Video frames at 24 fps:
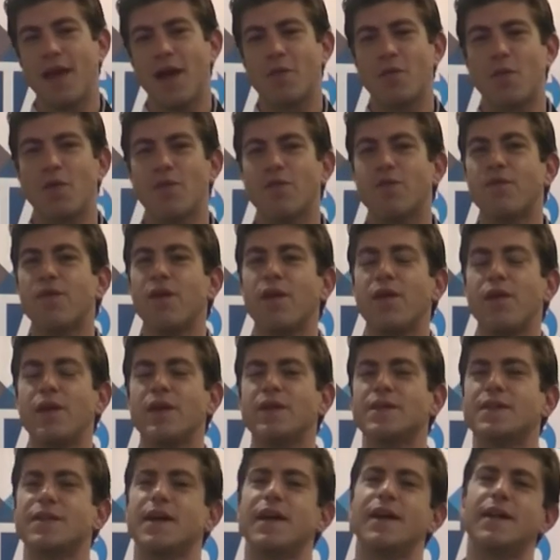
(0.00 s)
and we're very
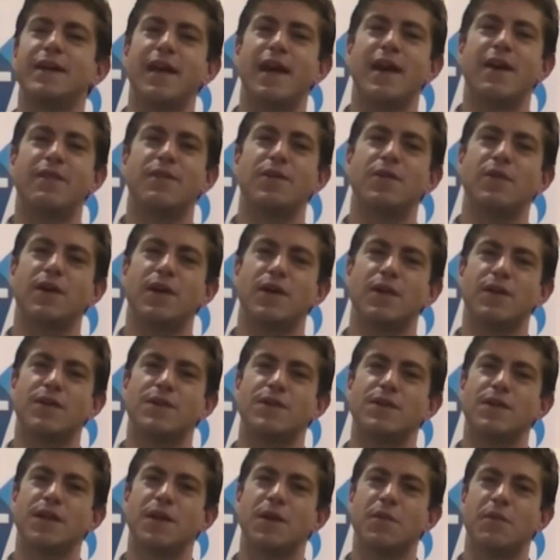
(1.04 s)
excited to have you here in
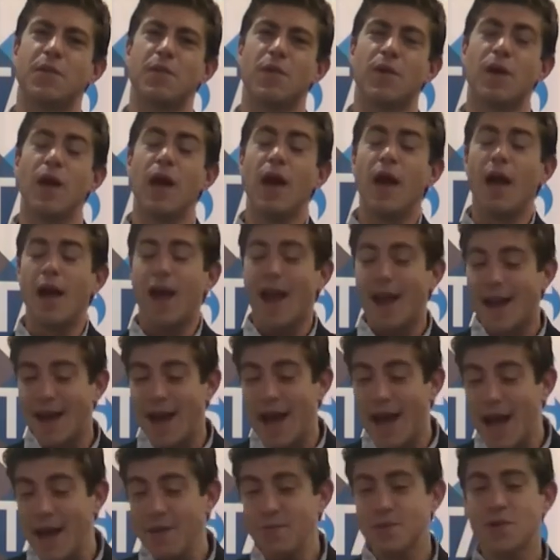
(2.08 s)
Singapore, and
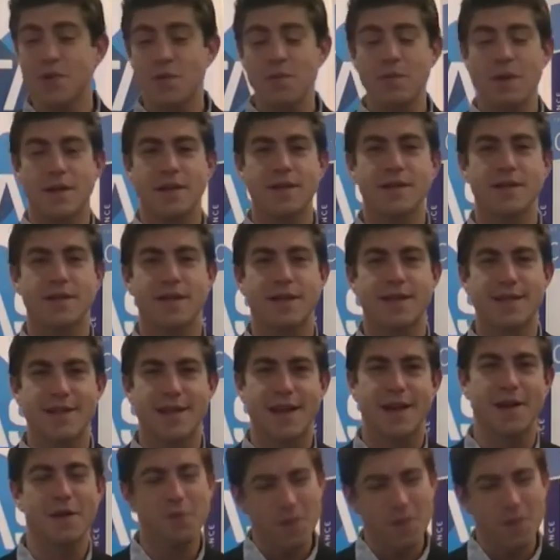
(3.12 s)
I'm tremendously excited.